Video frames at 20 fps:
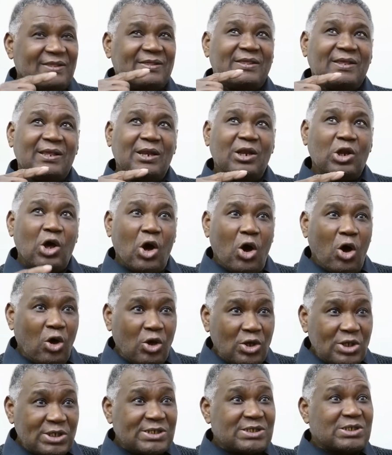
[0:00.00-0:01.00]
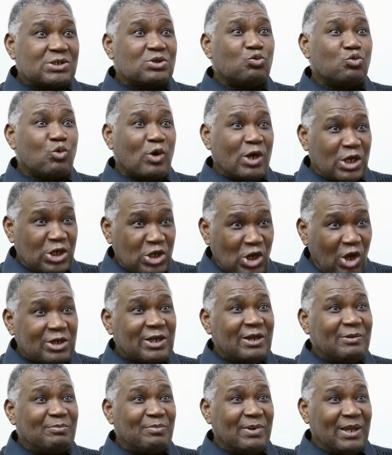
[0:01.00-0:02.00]
the laws were
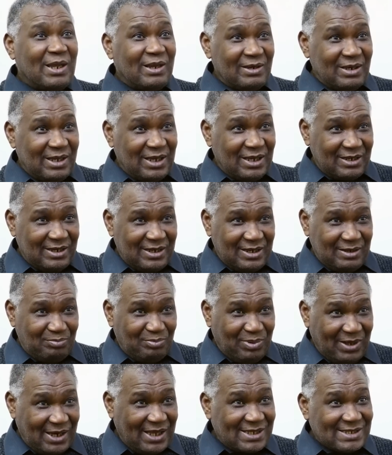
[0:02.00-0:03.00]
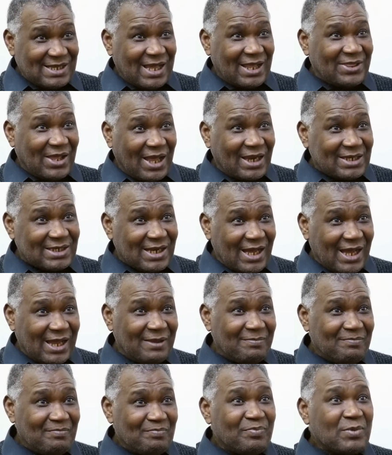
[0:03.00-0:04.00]
not in place at that
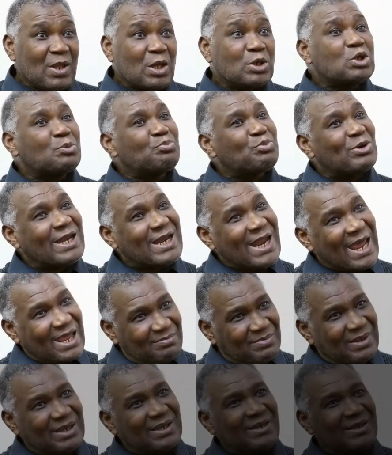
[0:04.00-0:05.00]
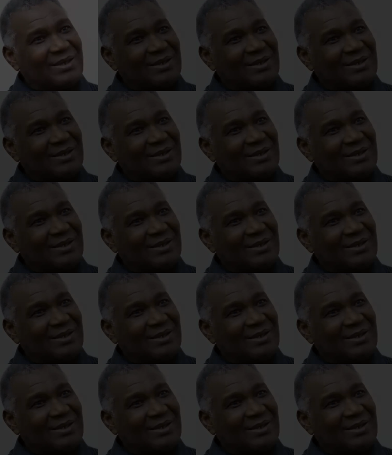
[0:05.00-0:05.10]
time to protect me.